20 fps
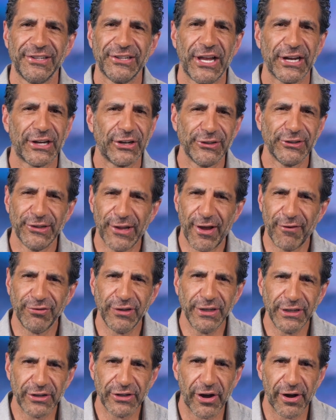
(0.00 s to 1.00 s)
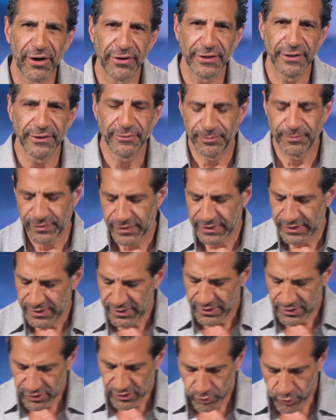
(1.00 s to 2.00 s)
like a lovely garden
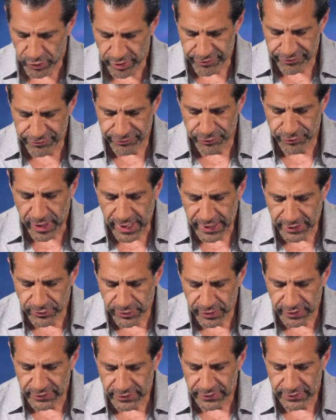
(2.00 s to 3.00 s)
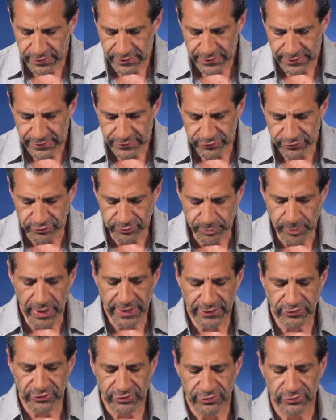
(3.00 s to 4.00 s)
where fragrant
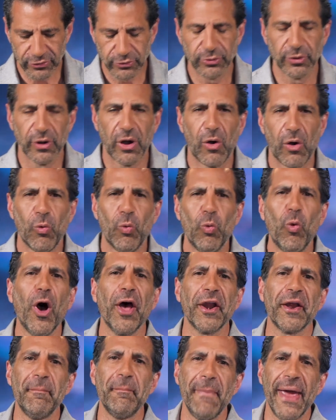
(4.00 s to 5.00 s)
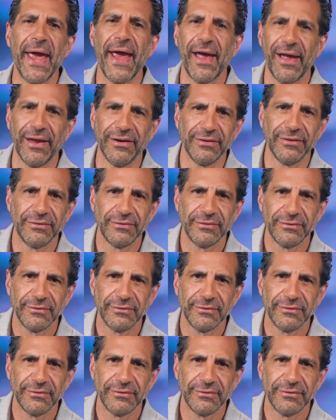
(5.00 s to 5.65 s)
spices grow. What a man!